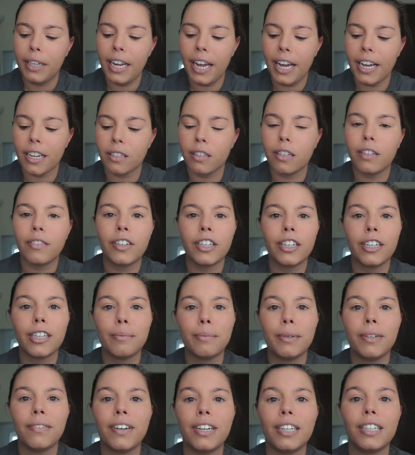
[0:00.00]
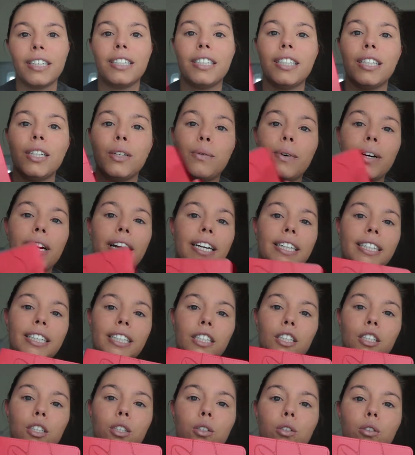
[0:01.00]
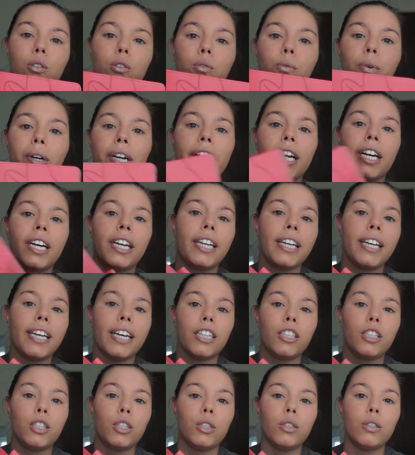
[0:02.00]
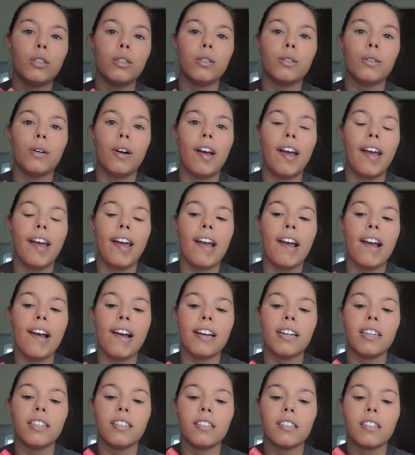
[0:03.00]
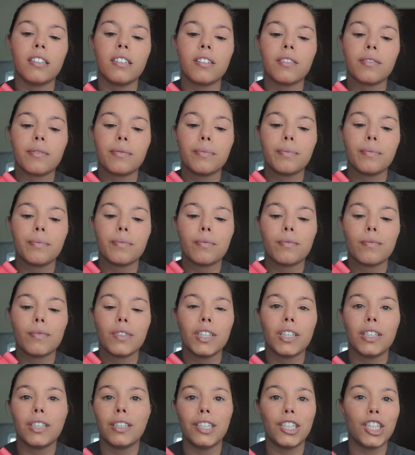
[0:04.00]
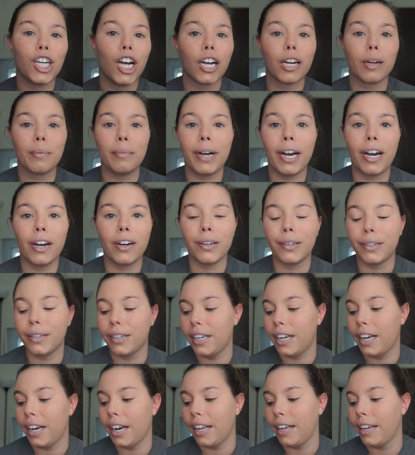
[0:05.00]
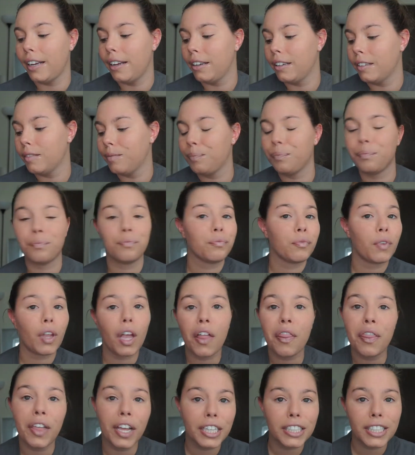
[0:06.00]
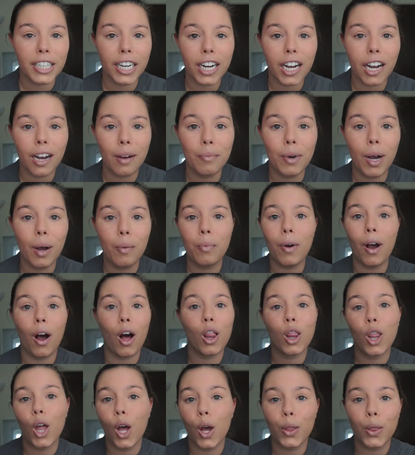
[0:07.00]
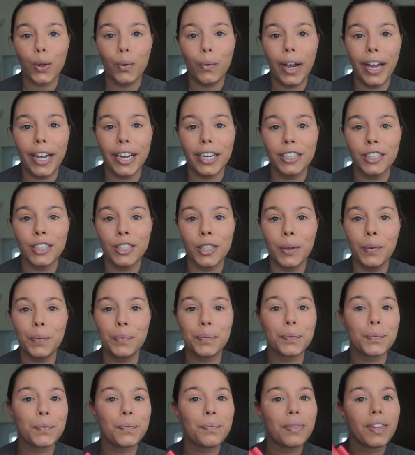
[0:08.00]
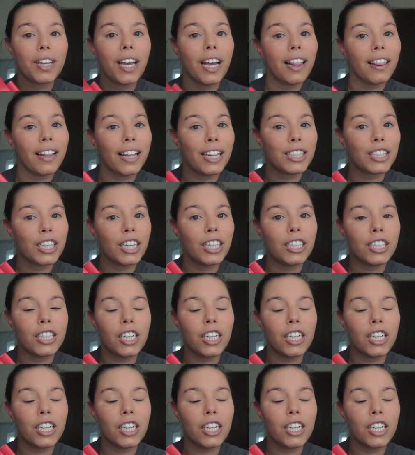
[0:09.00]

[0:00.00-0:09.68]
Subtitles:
yeah, so I figured it'd be fun to see what I did do, what I couldn't get to, and talk about any things that come up along the way. So let's get